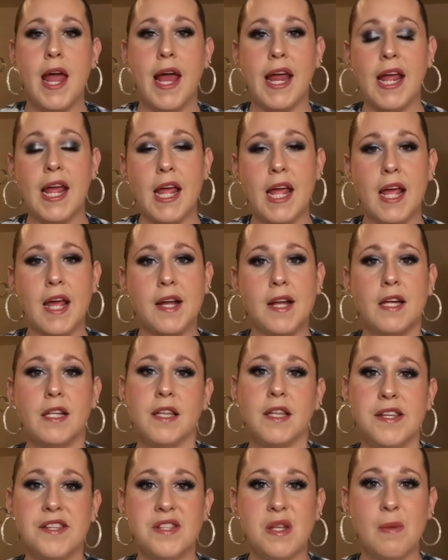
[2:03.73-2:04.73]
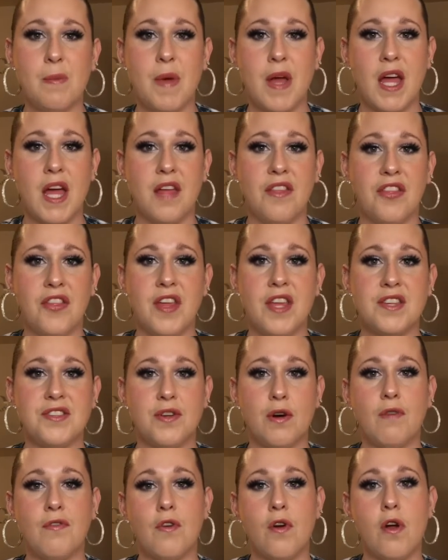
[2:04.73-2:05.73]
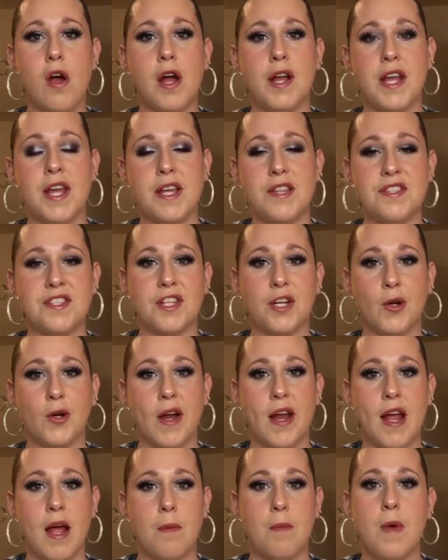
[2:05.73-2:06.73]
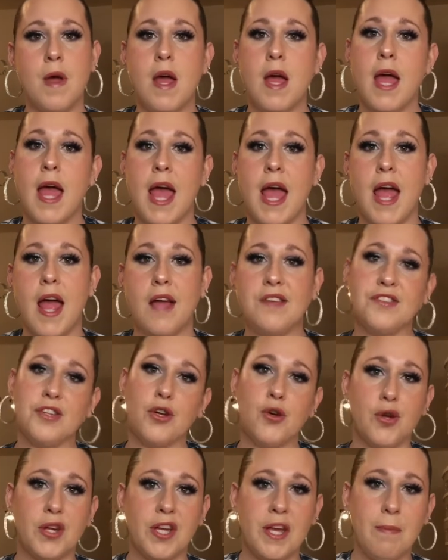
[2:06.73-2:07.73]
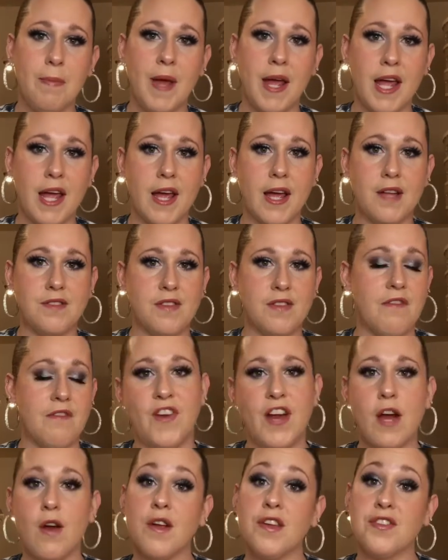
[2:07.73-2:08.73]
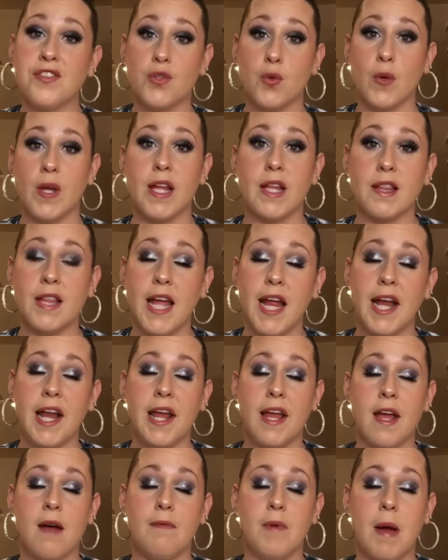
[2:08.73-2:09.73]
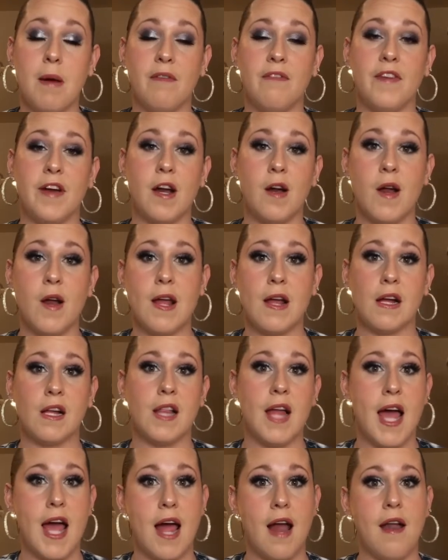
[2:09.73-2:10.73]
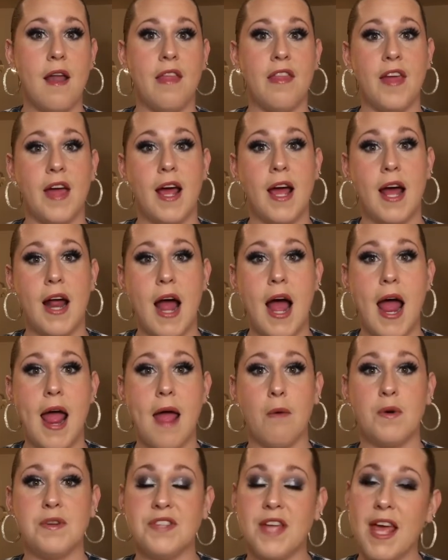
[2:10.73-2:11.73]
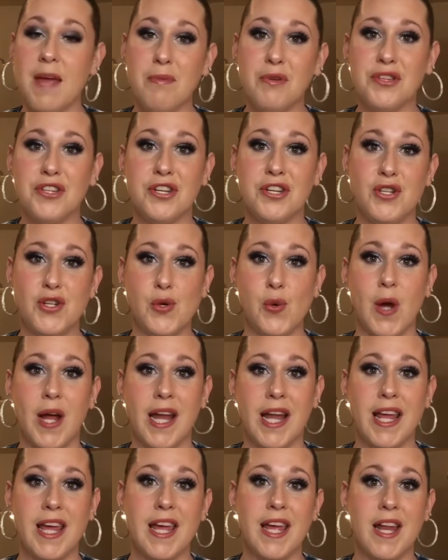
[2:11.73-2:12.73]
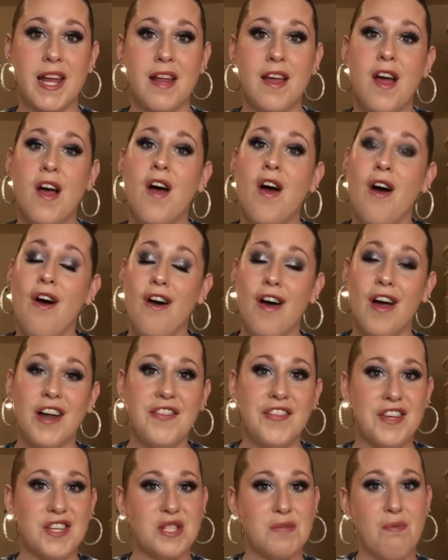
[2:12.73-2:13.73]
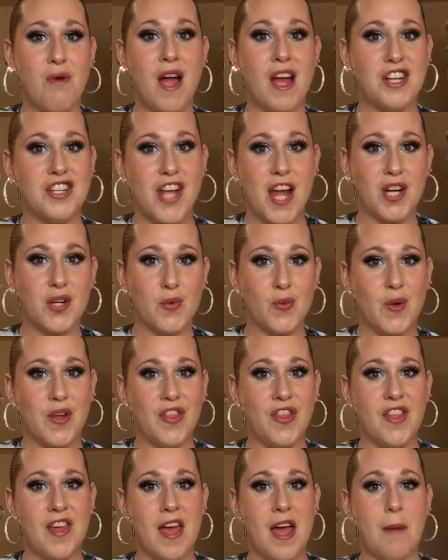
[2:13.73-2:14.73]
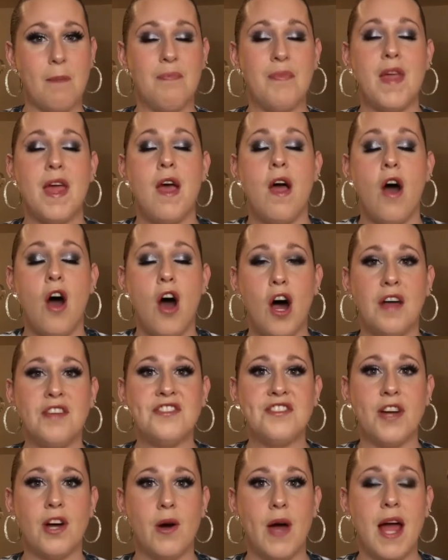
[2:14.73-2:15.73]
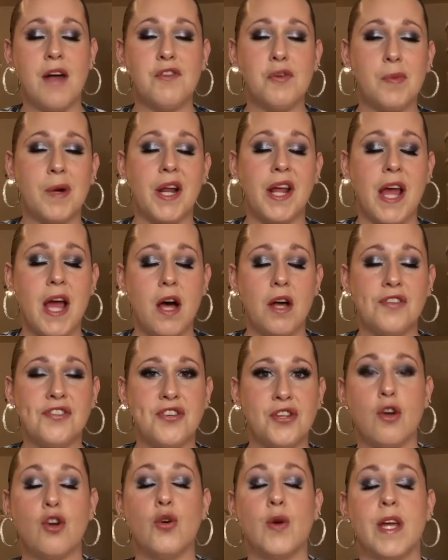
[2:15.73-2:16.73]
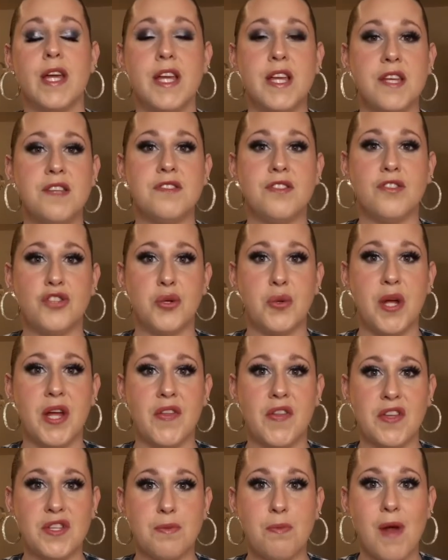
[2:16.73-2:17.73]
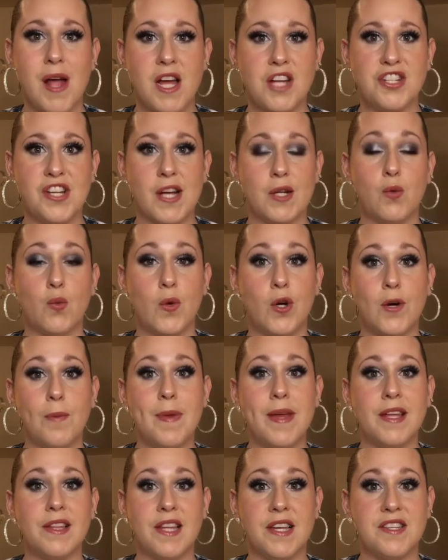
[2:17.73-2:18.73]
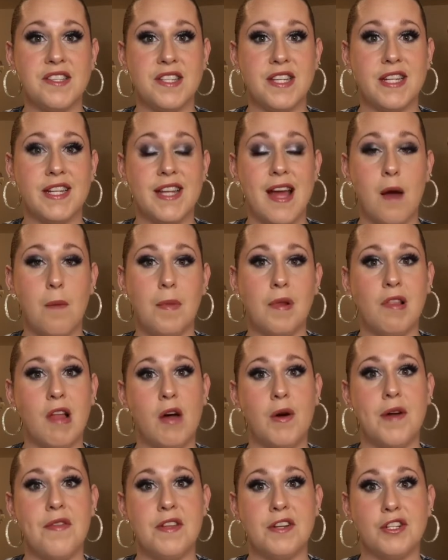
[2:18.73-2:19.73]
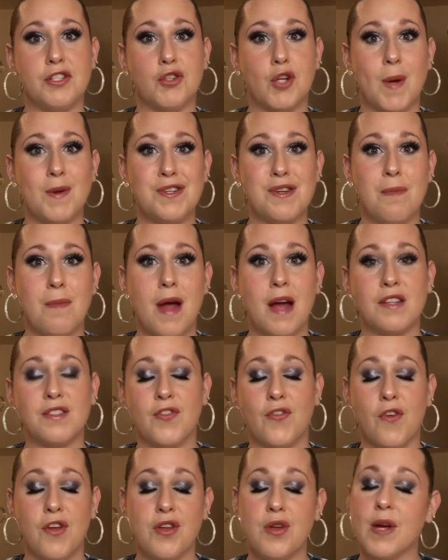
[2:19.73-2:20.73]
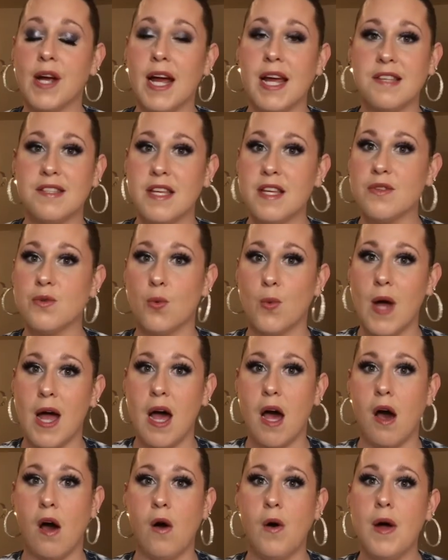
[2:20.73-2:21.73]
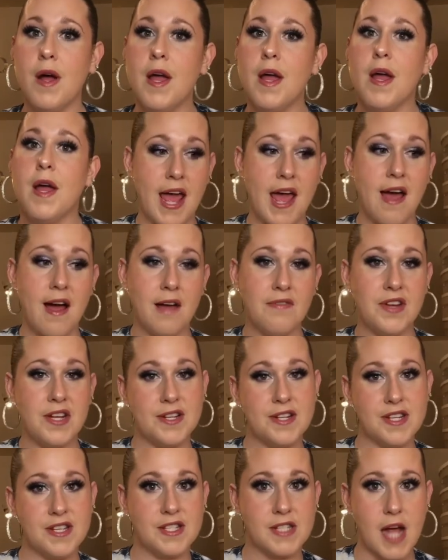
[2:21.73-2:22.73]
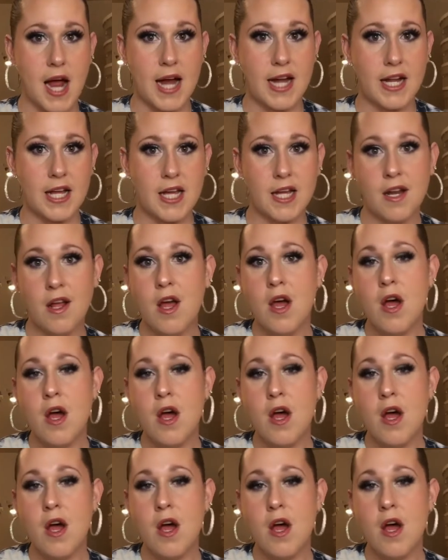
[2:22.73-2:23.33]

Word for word: And Elizabeth is over on Instagram as Kookypans. Very sweet lady. I'm very glad that I was able to join in on this project with them. Also, everybody else who is doing this project will be listed down below in the description box for you guys as well. I haven't decided